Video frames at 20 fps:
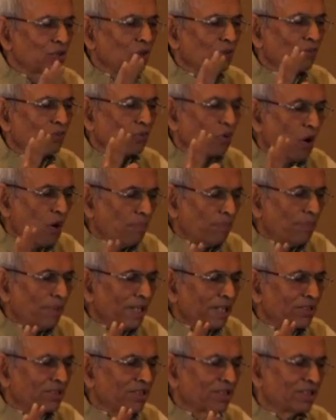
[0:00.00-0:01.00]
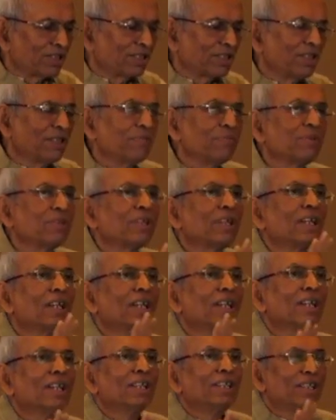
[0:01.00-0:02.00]
of complex systems,
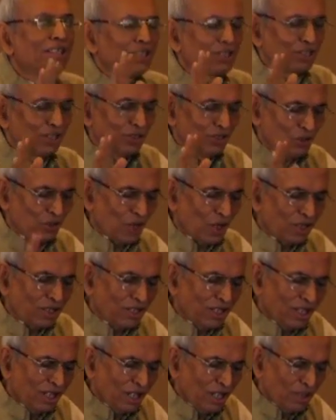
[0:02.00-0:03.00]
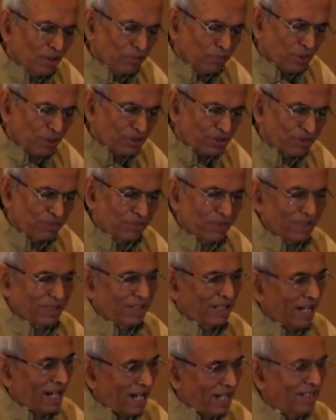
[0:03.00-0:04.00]
this is not possible,
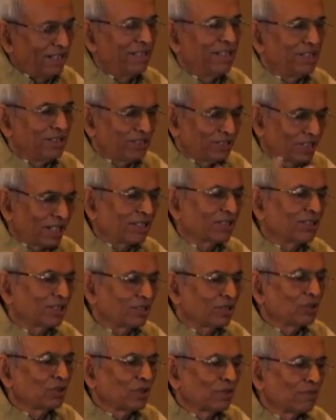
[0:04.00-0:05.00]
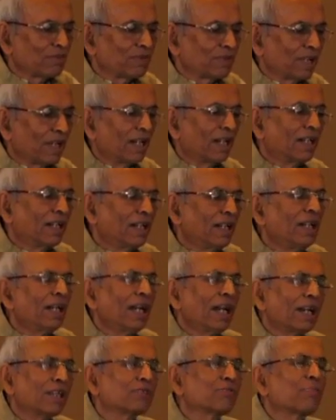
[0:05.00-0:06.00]
and these successes of
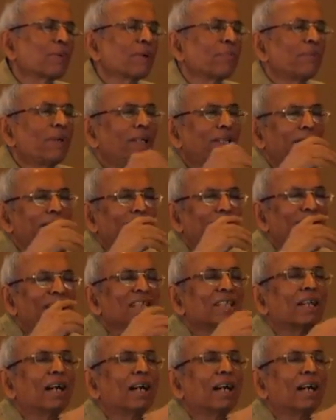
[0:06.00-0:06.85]
experimental